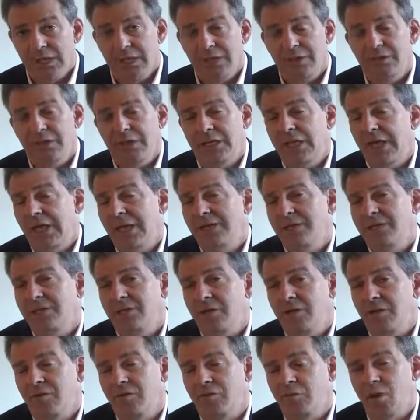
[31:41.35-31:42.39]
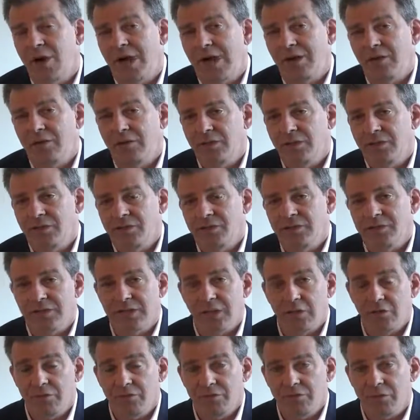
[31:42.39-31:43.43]
In the case of wireless
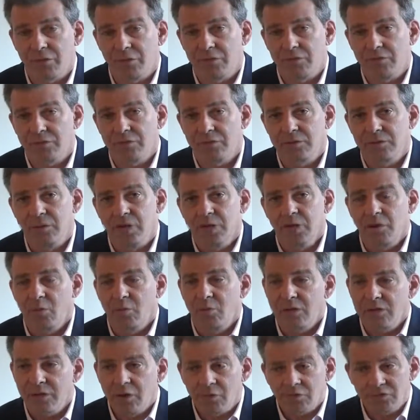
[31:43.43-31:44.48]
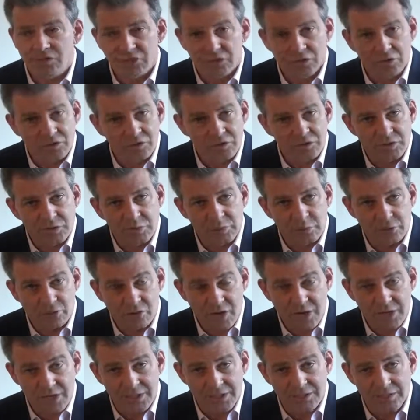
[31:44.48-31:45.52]
cell phones, we know children's
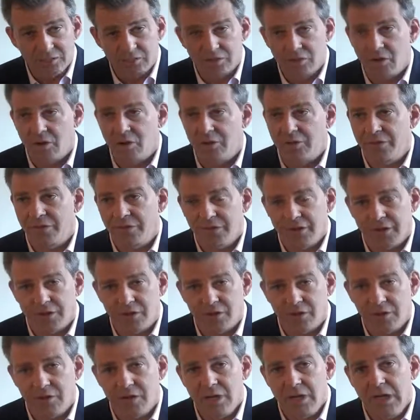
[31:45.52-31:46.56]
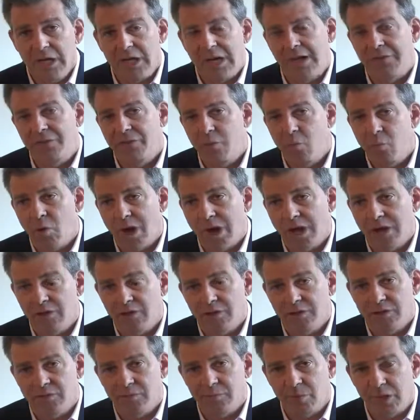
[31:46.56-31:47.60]
brains are thinner and the
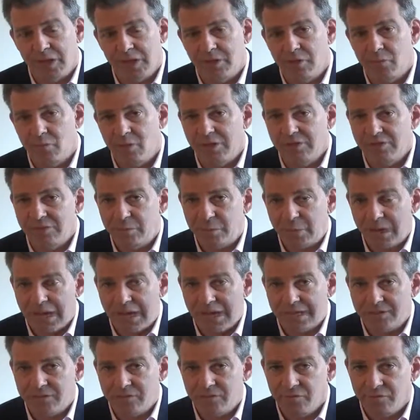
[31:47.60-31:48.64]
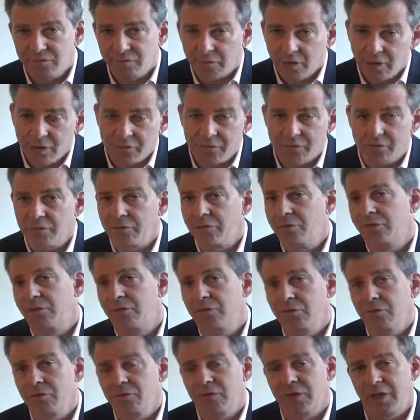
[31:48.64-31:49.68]
wireless microwaves pass farther
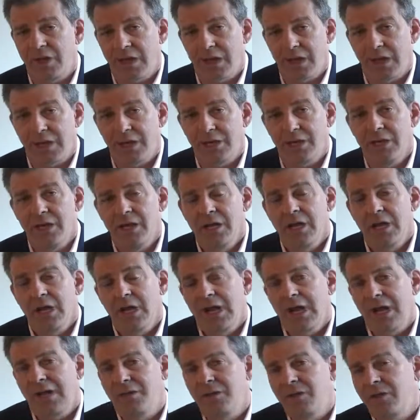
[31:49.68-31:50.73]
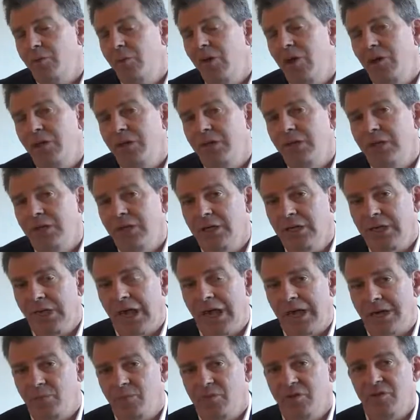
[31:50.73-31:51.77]
through the head. And the American
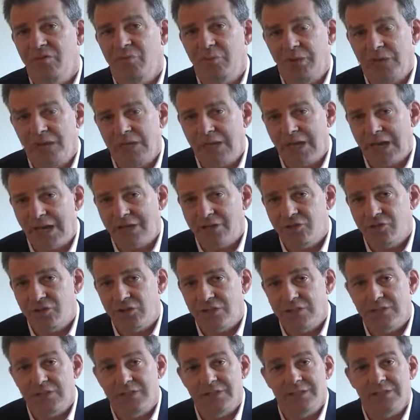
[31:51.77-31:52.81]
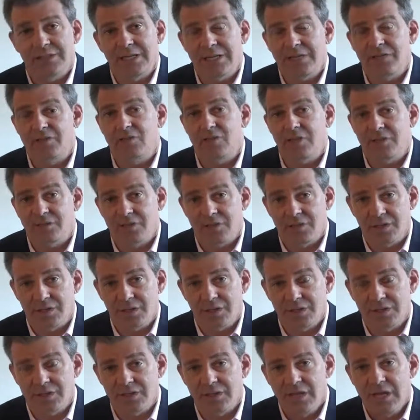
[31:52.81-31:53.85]
Academy of Pediatrics has said just
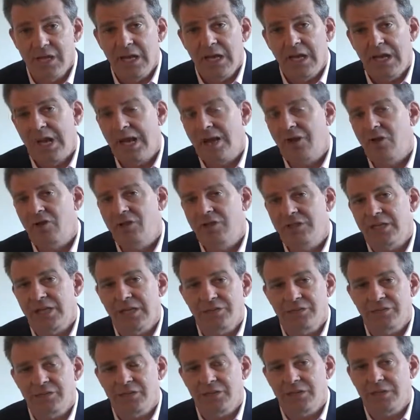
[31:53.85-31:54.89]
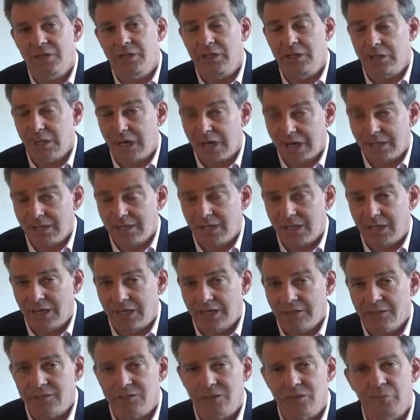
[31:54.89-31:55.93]
this. And our safety
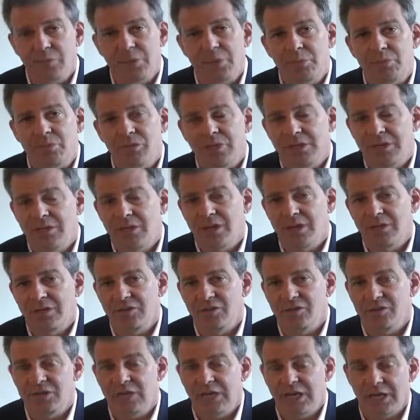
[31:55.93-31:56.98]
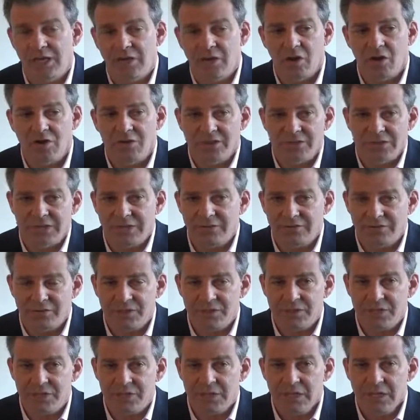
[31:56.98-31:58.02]
guidelines, and people need to understand our
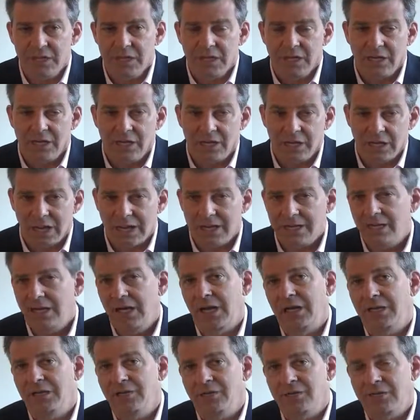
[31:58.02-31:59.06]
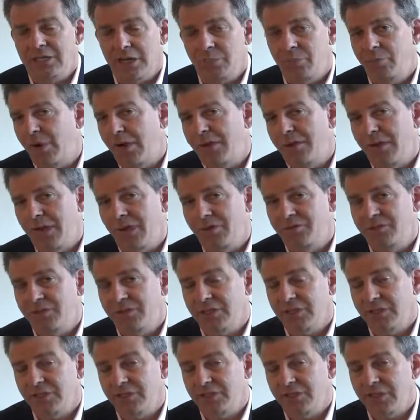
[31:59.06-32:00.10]
safety guidelines set by the
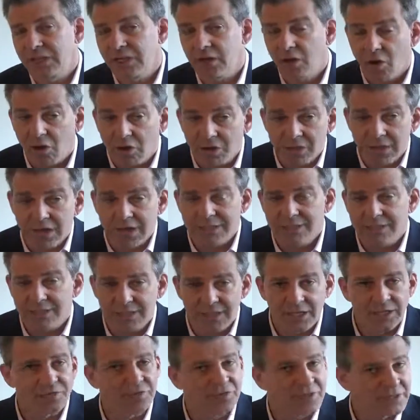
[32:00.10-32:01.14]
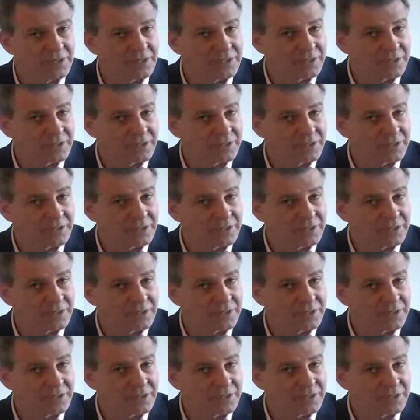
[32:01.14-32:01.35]
FCC are not safety